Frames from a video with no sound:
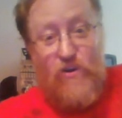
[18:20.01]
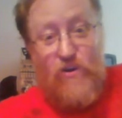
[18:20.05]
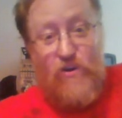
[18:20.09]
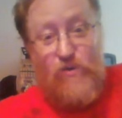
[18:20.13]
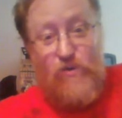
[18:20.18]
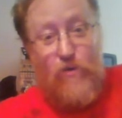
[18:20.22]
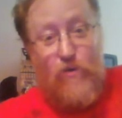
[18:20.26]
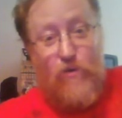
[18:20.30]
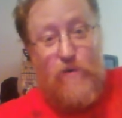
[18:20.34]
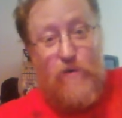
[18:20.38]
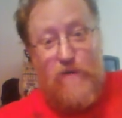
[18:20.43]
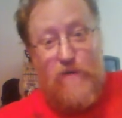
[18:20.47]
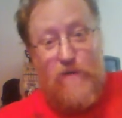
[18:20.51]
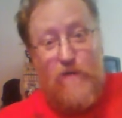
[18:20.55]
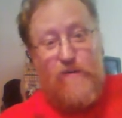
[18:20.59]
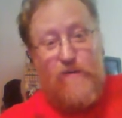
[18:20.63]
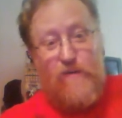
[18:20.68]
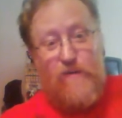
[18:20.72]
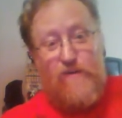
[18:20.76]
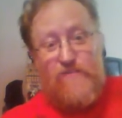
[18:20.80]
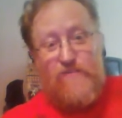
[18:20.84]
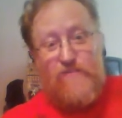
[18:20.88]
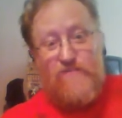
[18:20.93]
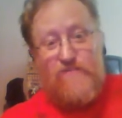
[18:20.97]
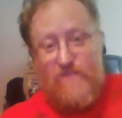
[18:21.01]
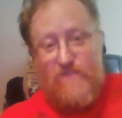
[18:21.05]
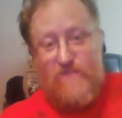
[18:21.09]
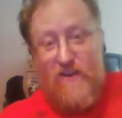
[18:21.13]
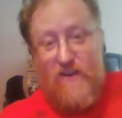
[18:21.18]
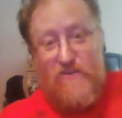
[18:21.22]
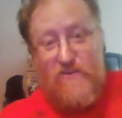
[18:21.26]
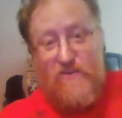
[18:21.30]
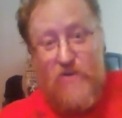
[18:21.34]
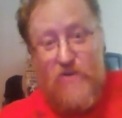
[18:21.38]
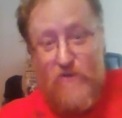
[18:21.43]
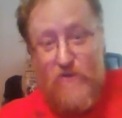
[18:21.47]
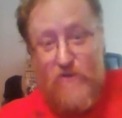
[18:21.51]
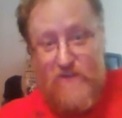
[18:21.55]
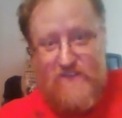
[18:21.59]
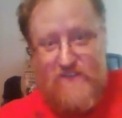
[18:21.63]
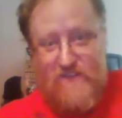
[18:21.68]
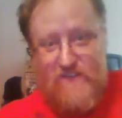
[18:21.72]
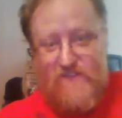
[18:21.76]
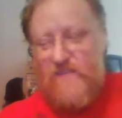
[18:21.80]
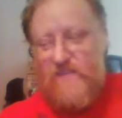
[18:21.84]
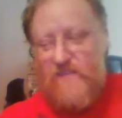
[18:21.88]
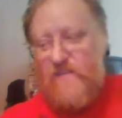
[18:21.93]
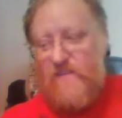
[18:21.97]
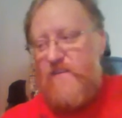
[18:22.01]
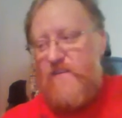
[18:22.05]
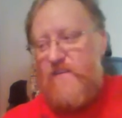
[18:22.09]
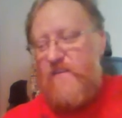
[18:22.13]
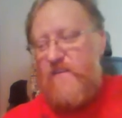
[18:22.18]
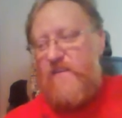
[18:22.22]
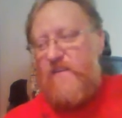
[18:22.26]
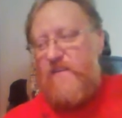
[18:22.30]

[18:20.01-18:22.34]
are hardcore Republicans. I know this.